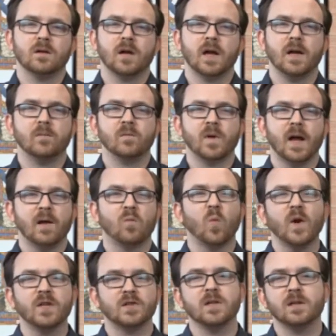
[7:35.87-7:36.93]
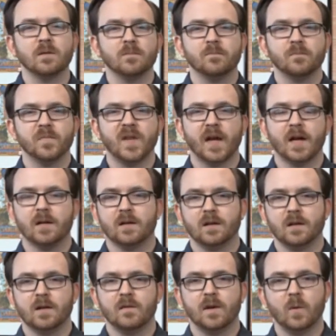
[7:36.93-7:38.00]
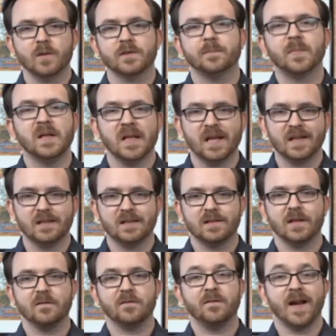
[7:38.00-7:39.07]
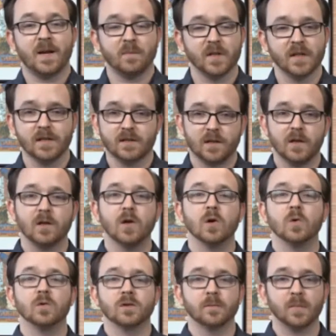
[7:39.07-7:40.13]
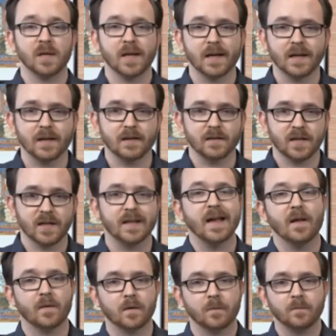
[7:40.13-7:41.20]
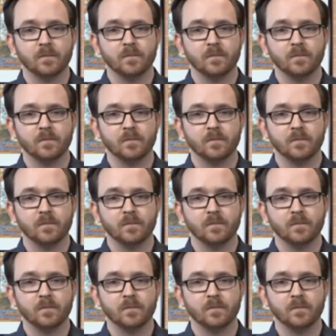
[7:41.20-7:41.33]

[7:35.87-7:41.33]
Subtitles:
and wishing that there was a place that families could go to play together.